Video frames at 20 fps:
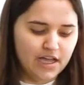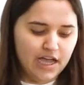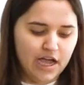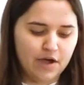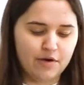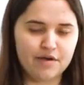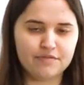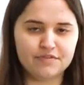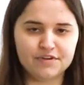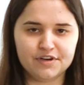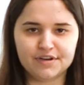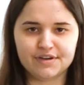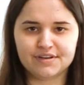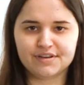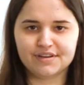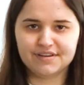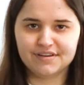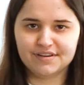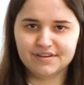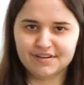
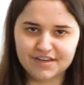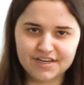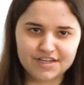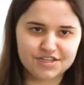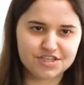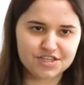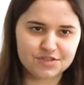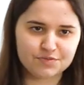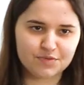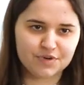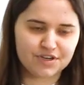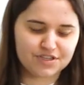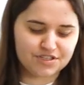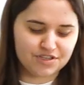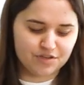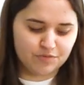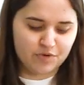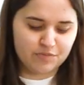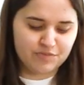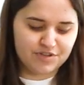However, Nietzsche's
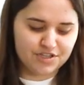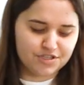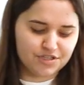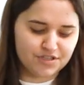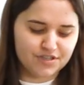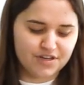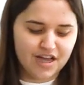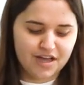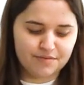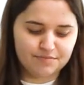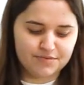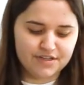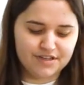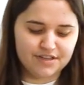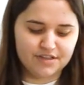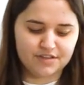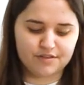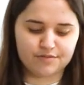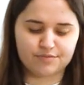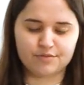works on women should not
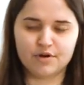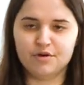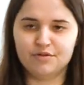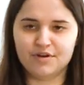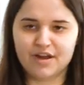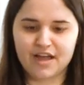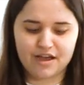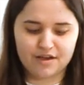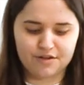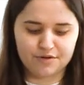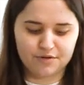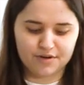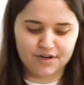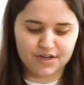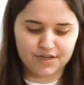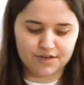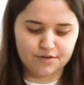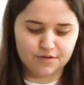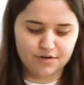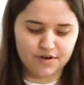be thrown out or
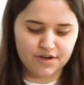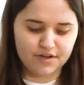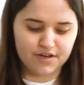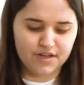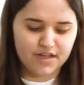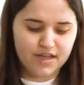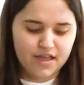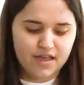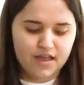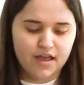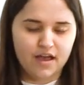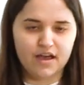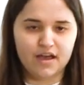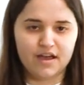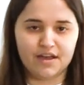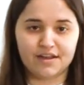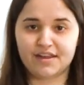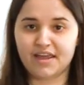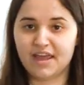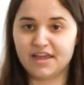ignored.
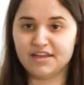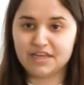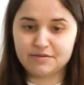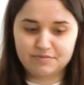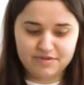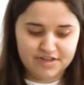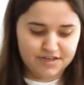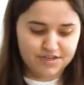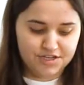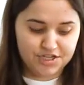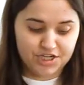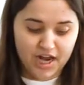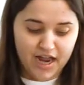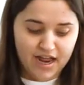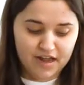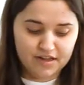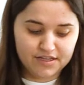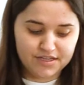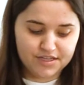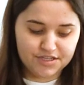Uh, can they be
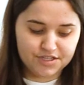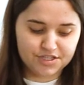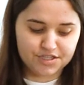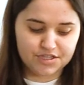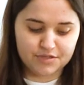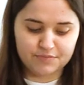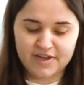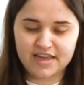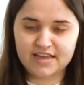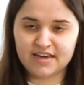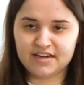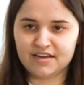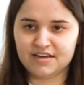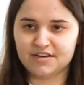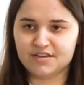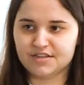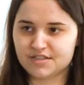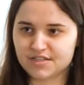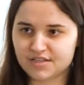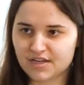challenged, debated,
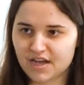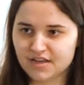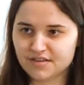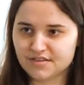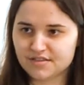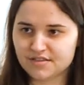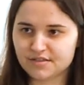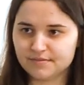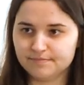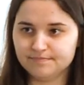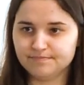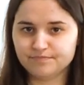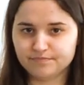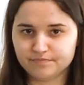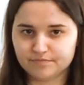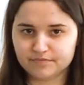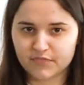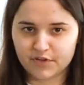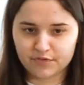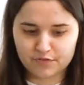and discussed?
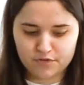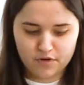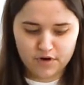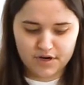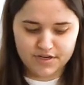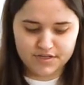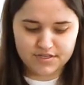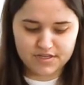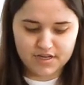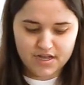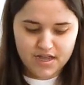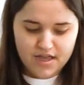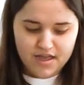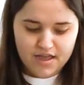Of course.